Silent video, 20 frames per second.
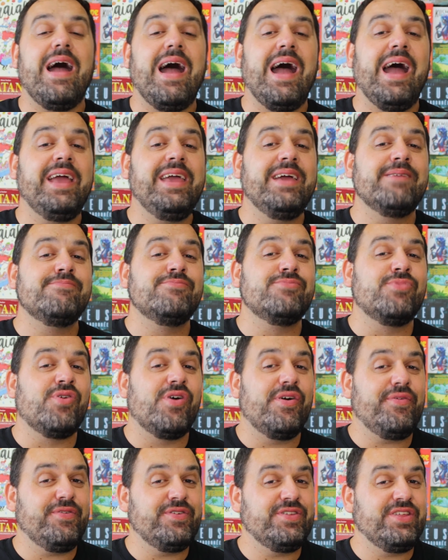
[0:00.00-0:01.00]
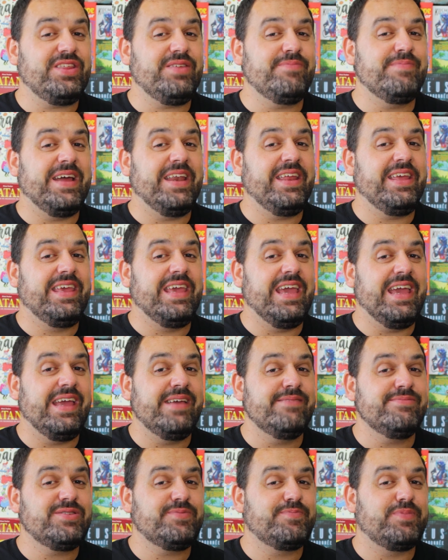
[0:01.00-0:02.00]
I am more for the thematic
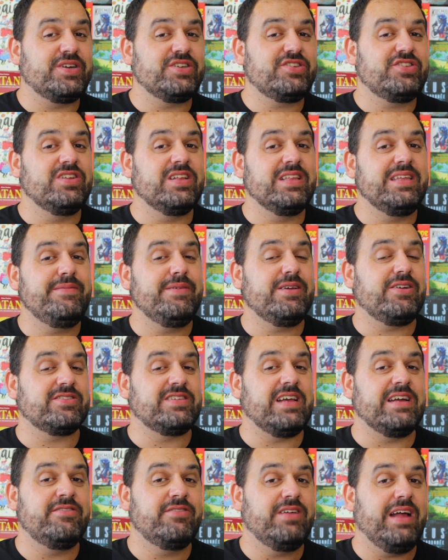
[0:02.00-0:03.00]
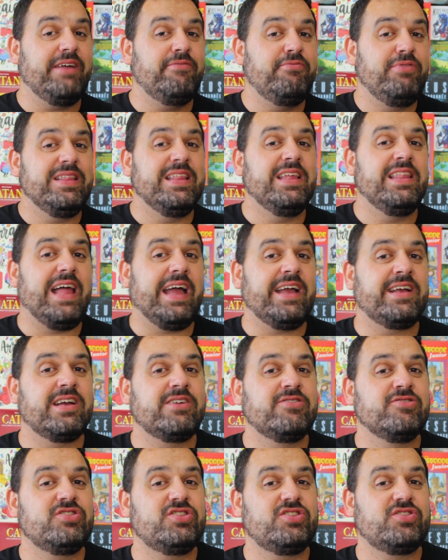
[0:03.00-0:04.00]
games personally because I really like a
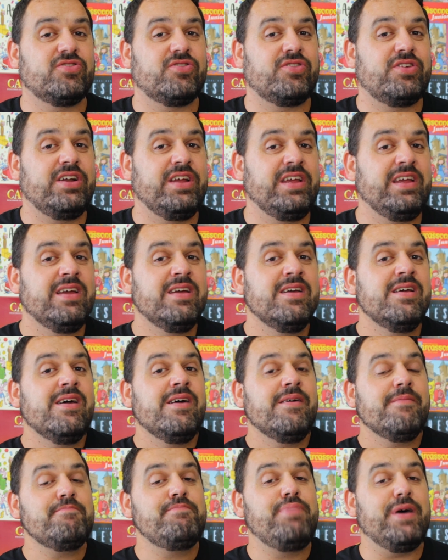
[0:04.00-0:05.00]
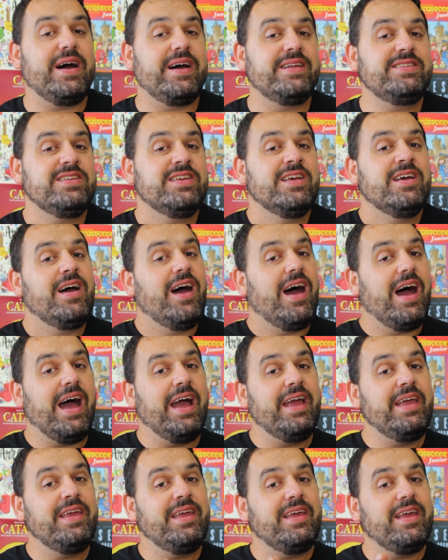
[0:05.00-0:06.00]
good story, but
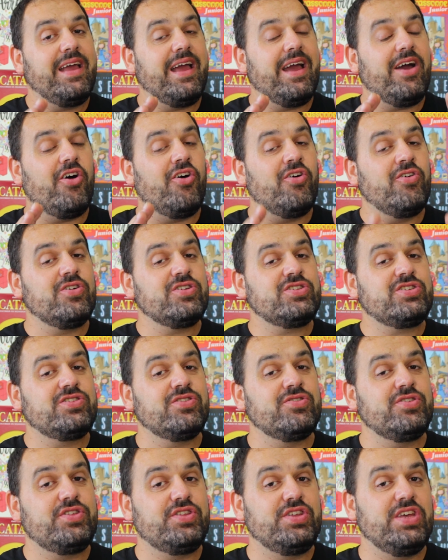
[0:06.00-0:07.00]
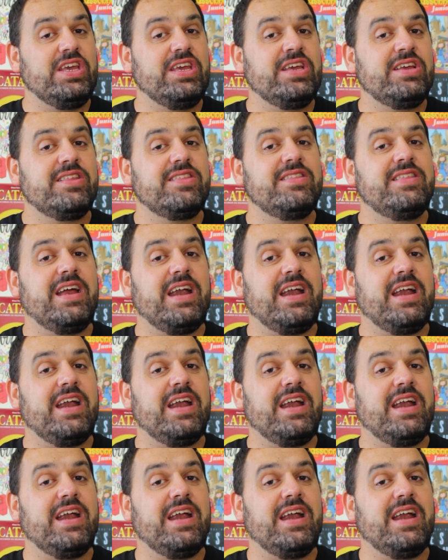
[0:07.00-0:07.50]
I also think